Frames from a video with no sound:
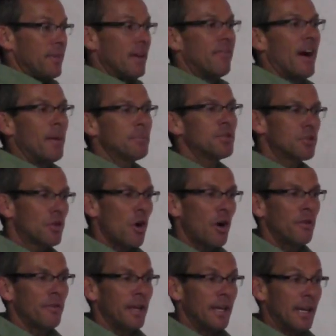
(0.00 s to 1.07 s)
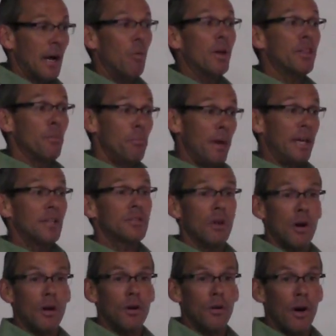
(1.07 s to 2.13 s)
If I'm starving and I want the biggest
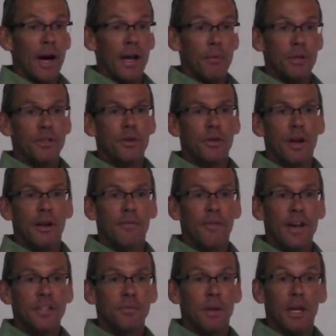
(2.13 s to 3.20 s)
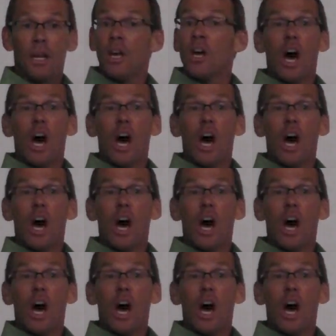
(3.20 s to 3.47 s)
ROI, return on investment,